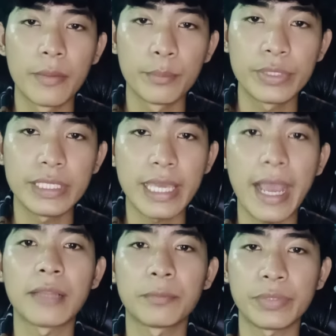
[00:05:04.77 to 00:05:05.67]
B
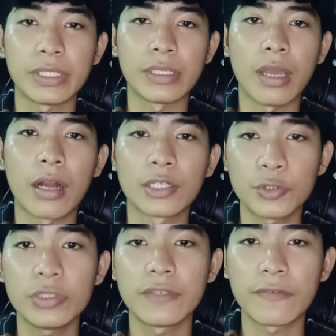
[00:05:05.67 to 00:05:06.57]
and P are
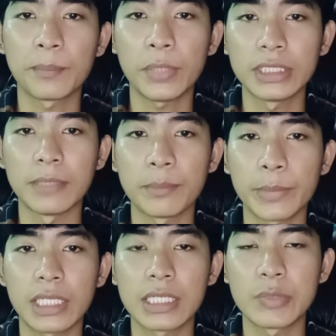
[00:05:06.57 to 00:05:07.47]
two different
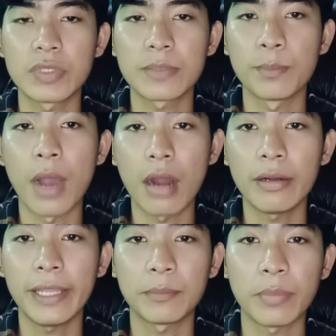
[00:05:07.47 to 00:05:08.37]
phoneme because
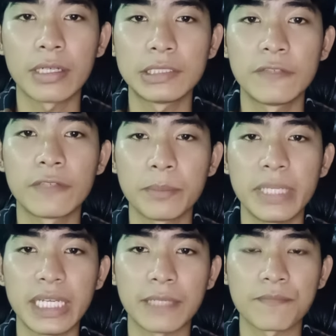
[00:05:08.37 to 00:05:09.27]
bara and para different
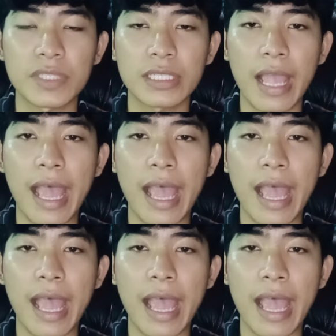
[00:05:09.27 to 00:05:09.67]
meanings.